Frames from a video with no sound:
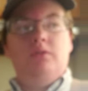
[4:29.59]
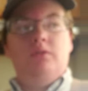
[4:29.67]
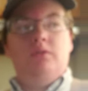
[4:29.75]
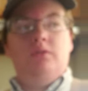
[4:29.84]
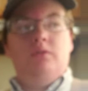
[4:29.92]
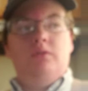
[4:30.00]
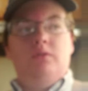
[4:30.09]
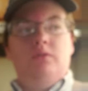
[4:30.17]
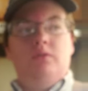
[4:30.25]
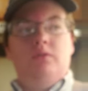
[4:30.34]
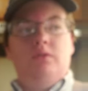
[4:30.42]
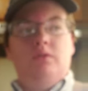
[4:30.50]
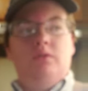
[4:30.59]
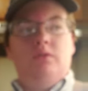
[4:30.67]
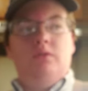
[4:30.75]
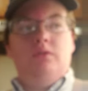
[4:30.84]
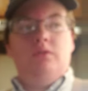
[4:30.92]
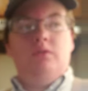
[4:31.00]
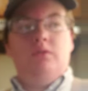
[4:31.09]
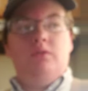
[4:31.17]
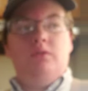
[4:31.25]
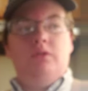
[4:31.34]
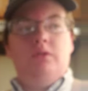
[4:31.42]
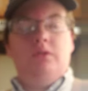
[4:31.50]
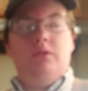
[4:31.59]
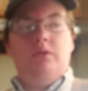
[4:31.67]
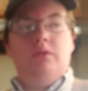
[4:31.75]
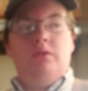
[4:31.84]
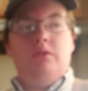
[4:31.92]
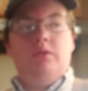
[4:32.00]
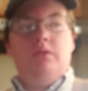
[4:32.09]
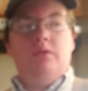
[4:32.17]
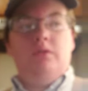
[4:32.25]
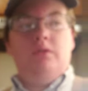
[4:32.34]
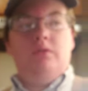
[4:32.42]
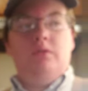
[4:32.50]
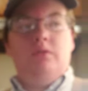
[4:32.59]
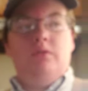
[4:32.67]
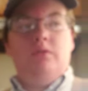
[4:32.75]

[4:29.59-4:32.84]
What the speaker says: Nothing is said.